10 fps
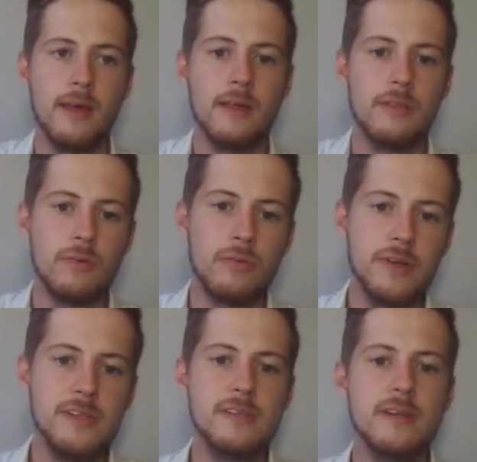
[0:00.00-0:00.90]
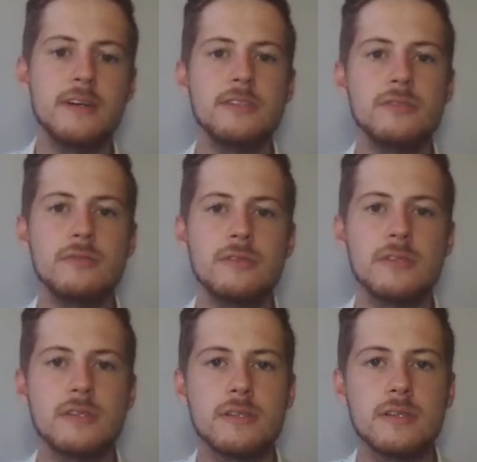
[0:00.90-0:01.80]
The reason I do
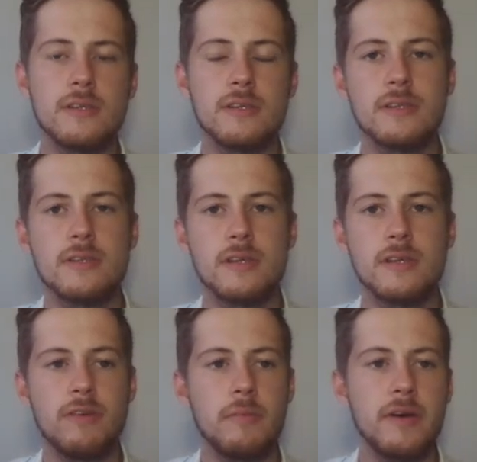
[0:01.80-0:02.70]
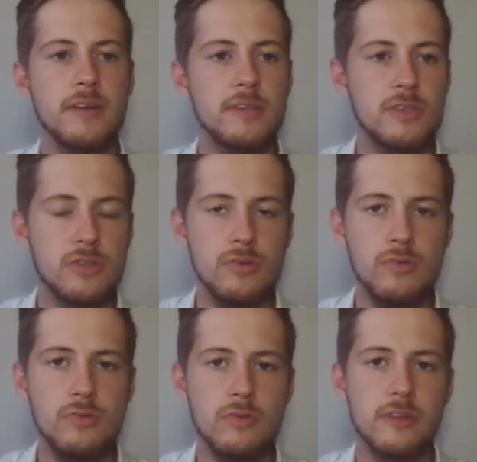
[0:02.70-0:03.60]
this is if I made it
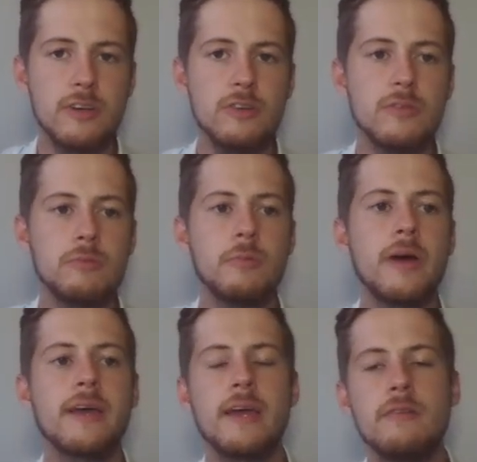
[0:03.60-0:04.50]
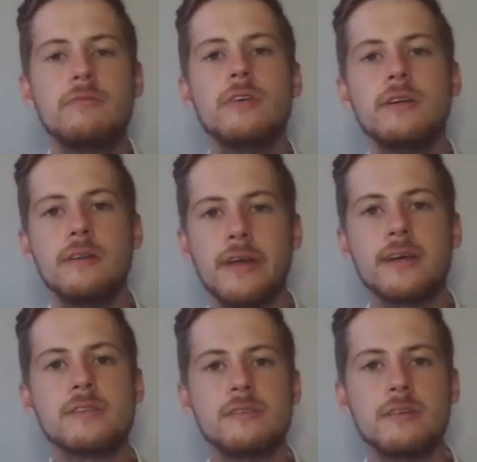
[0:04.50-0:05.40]
2, then it will make every
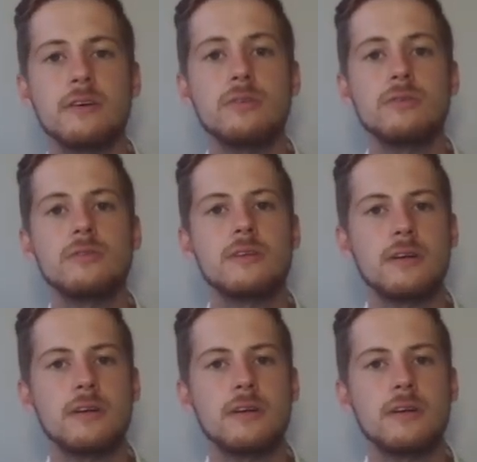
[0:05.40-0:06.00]
next node